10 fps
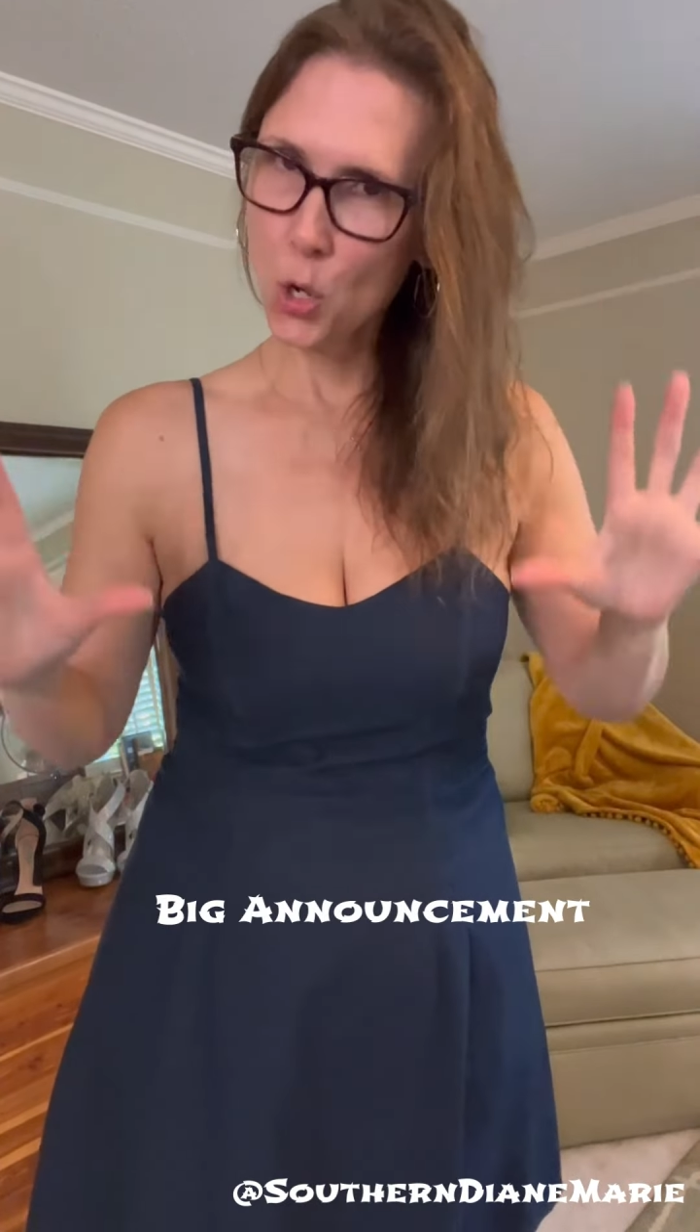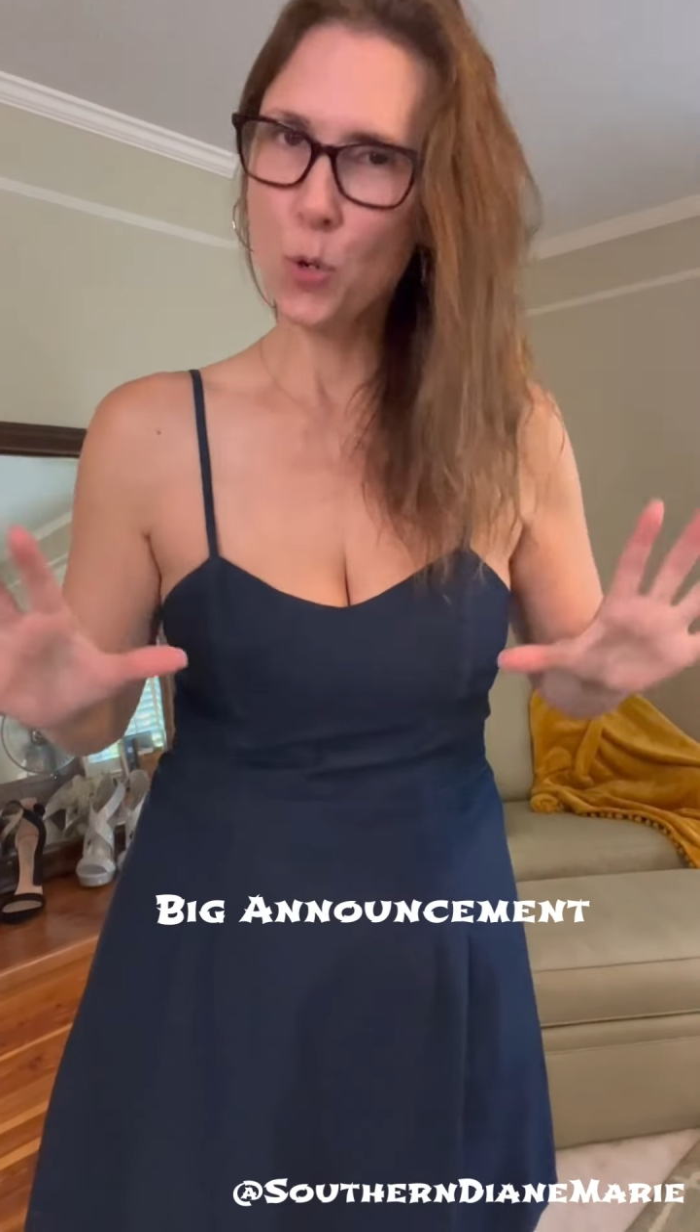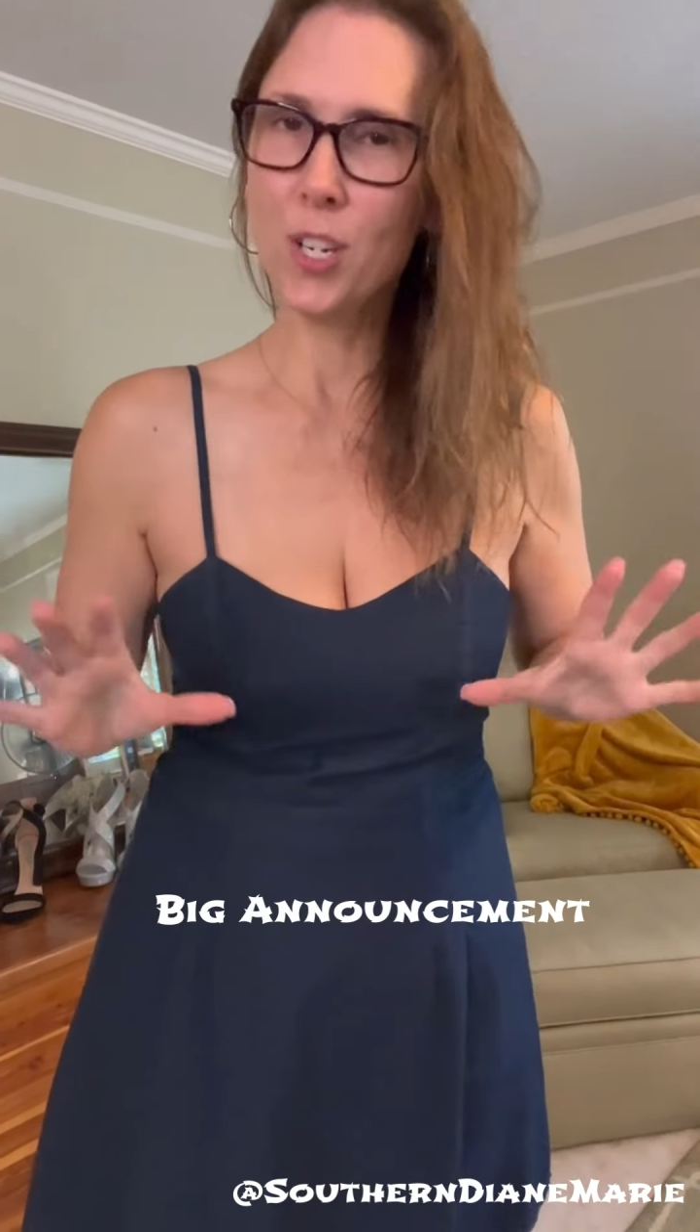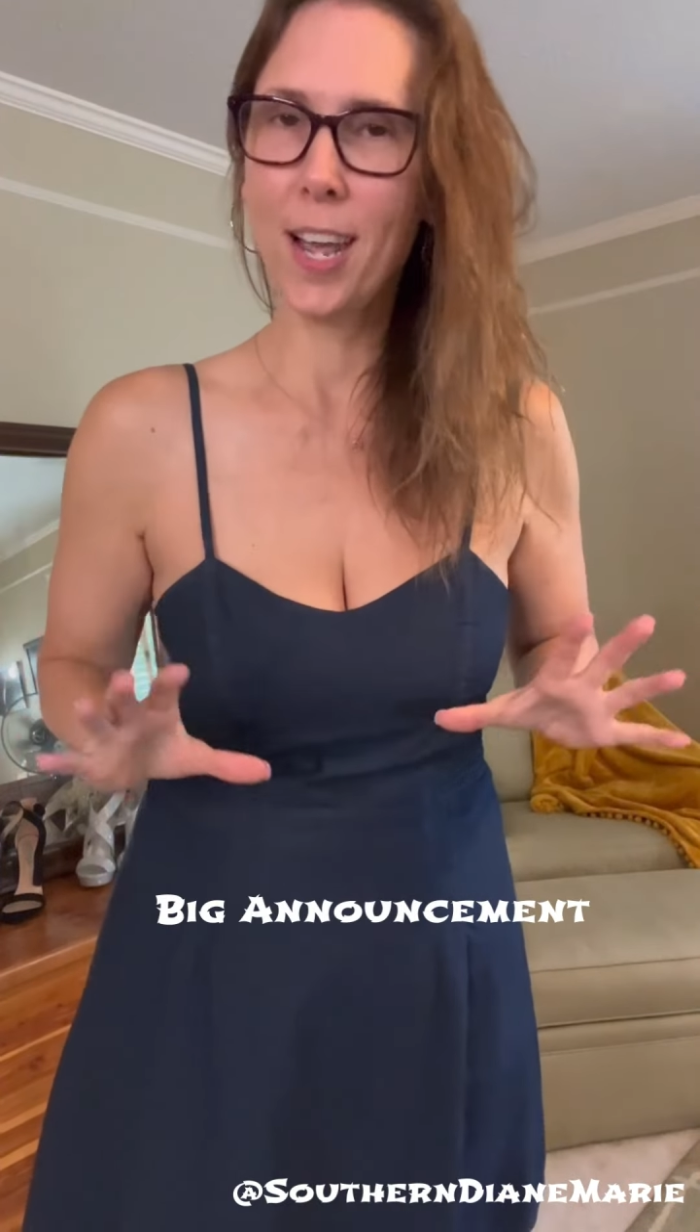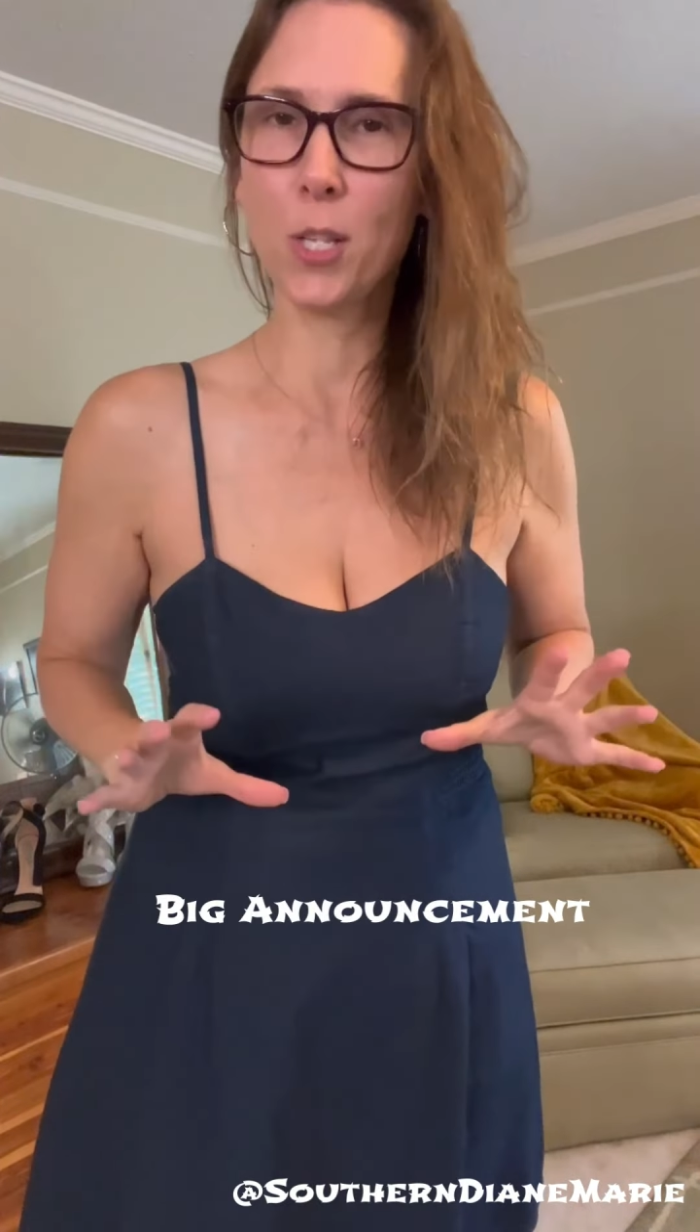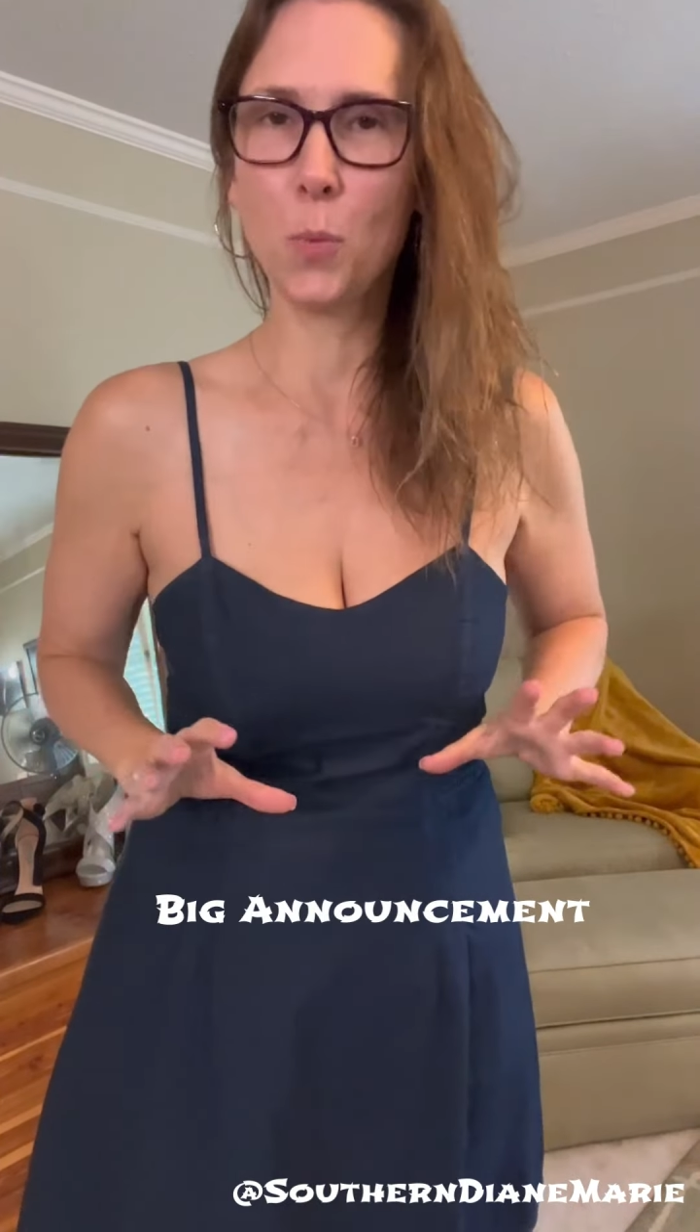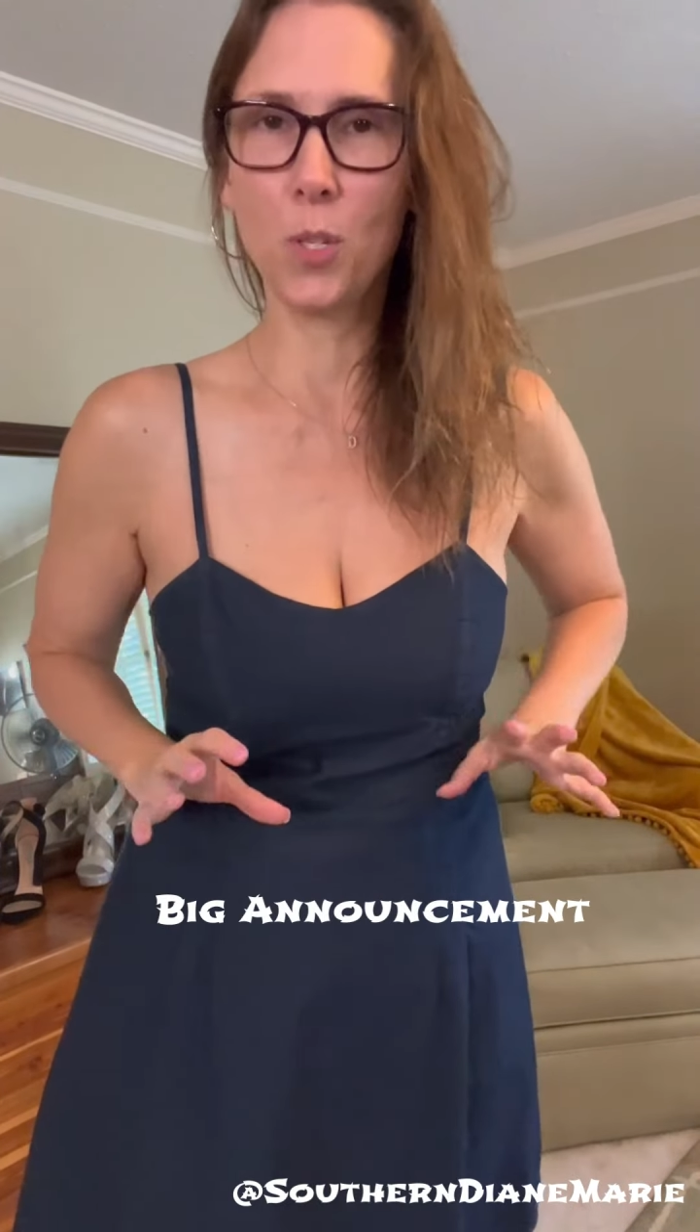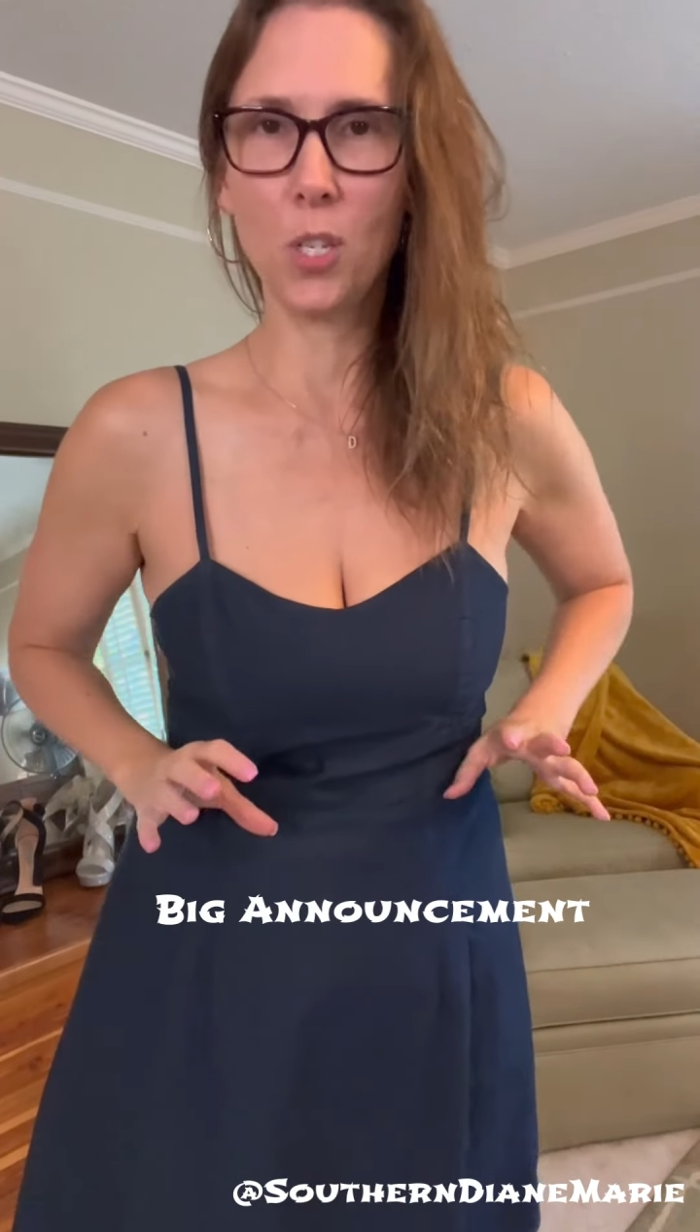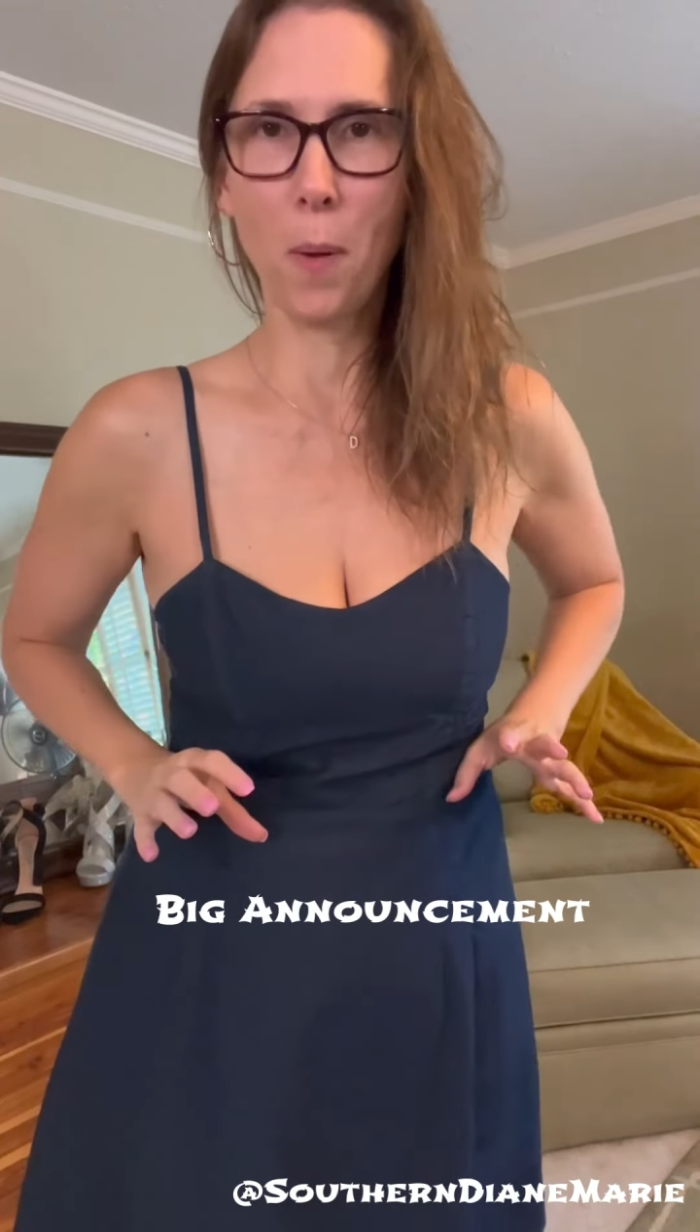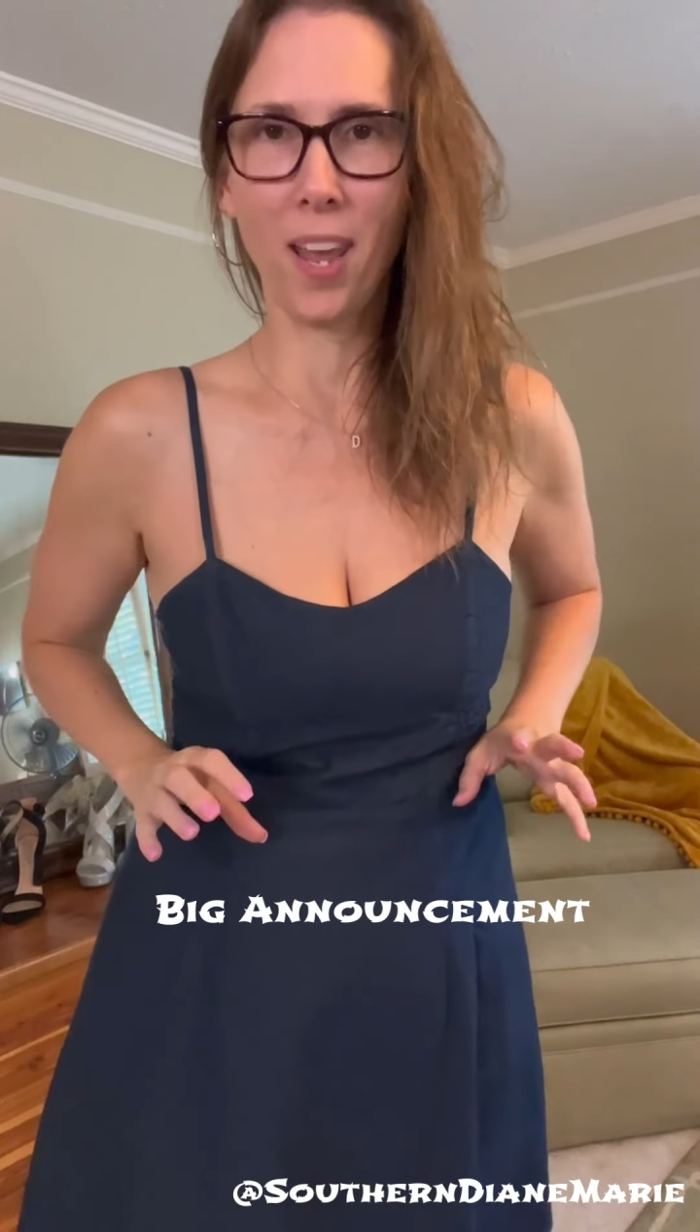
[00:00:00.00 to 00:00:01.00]

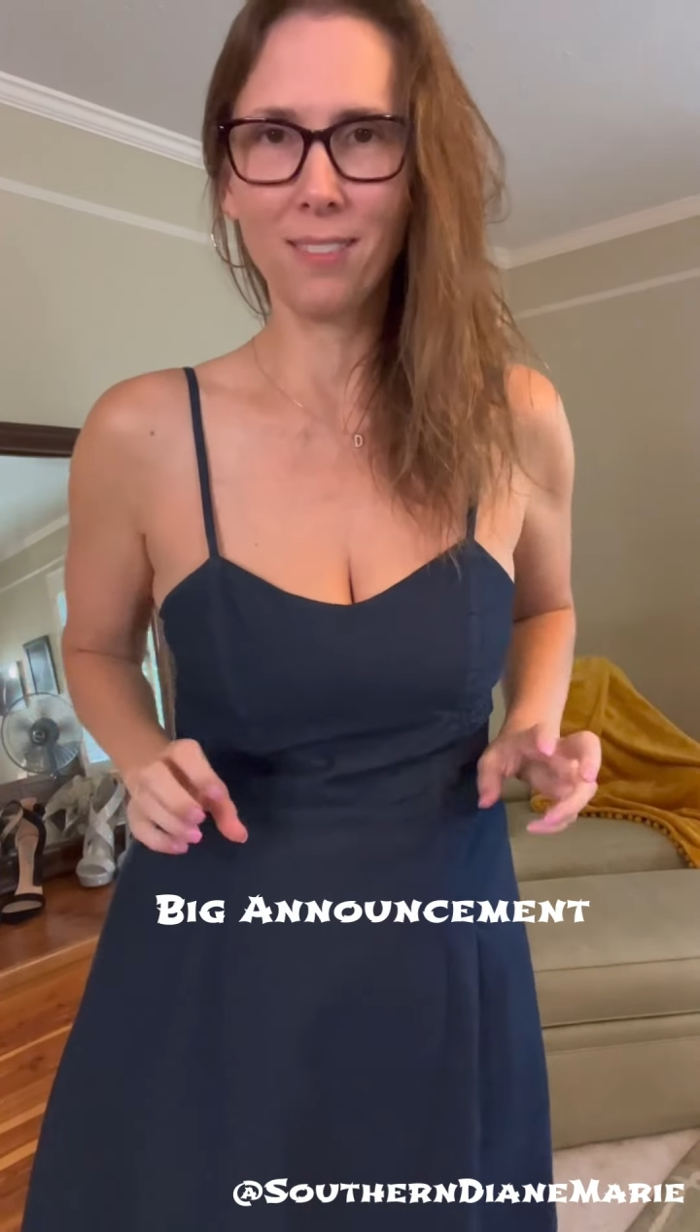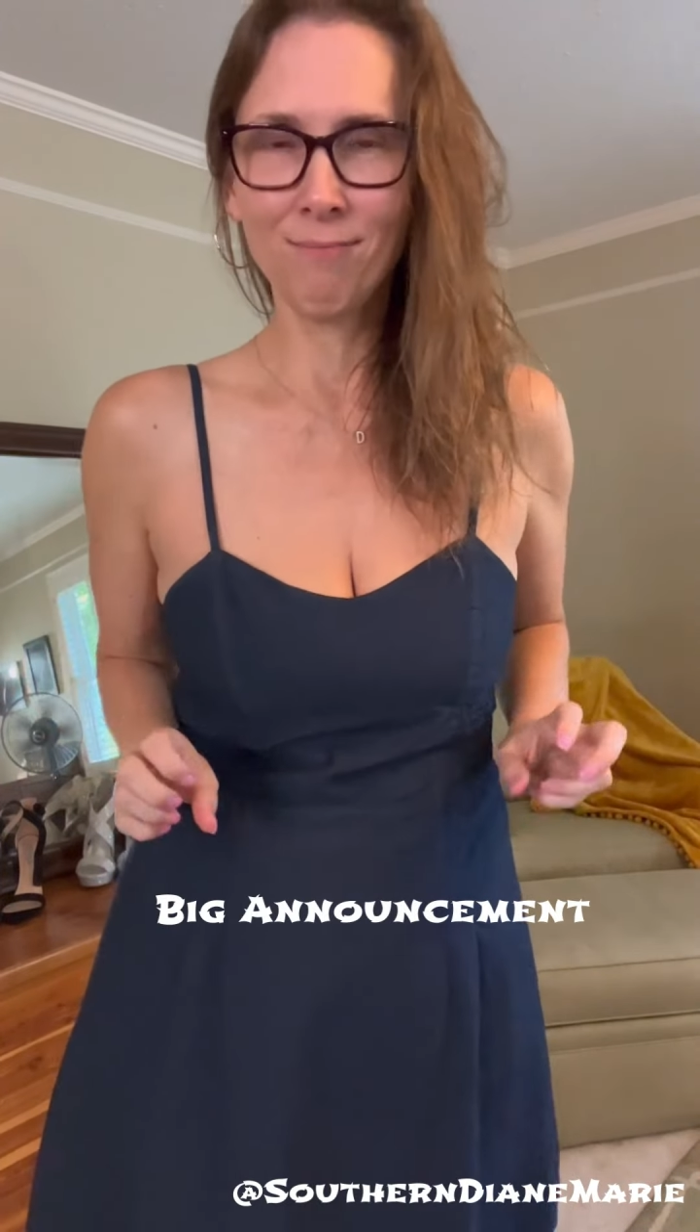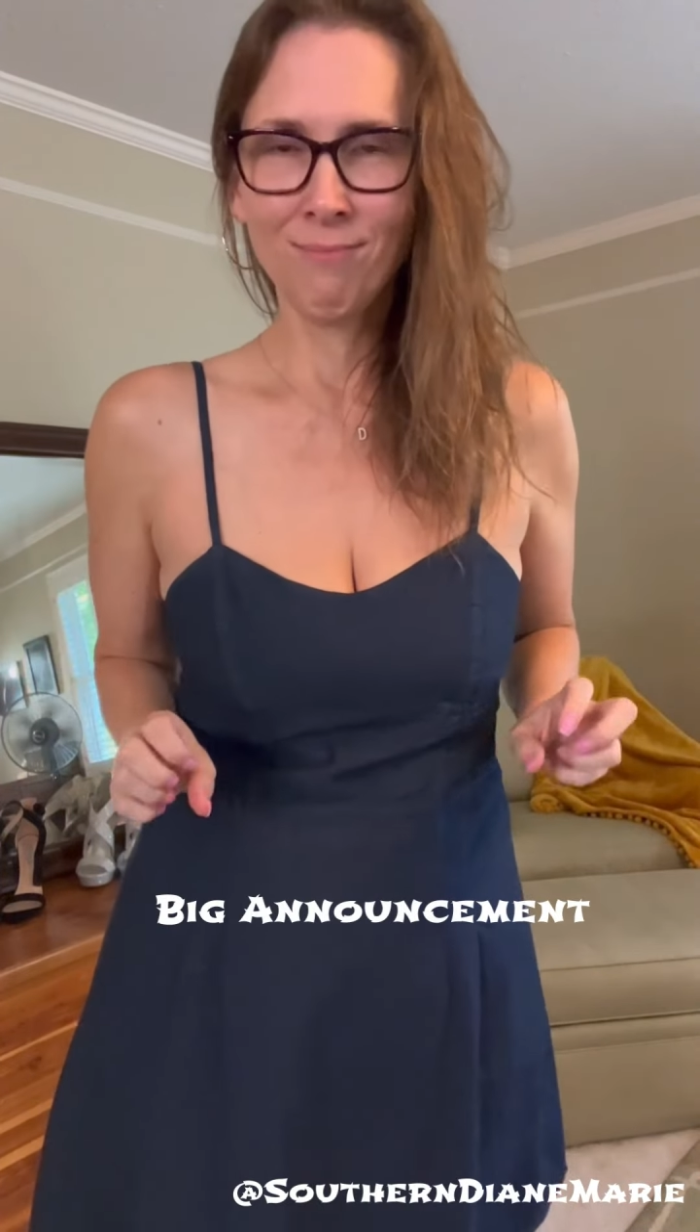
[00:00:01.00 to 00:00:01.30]
announcement to make.